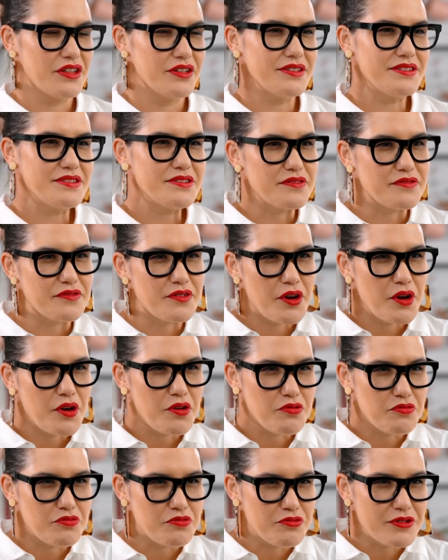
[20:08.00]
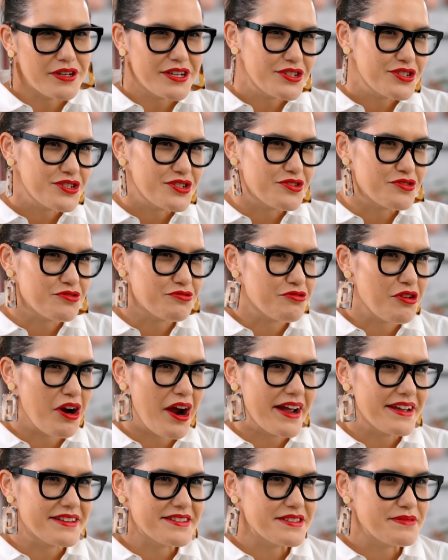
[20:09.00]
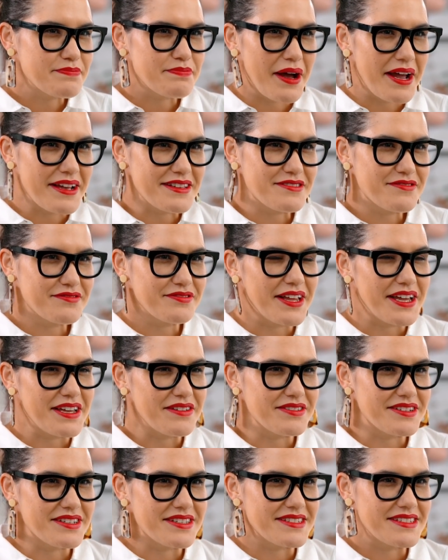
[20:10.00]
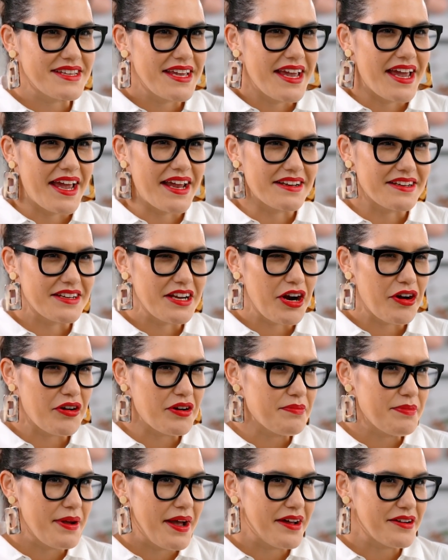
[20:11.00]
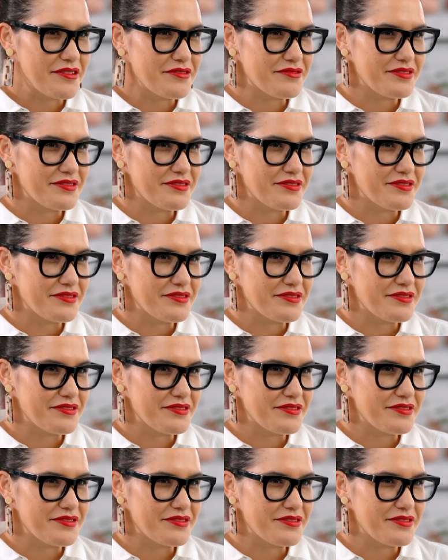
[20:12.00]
lots of rich dried spice flavors and curry powder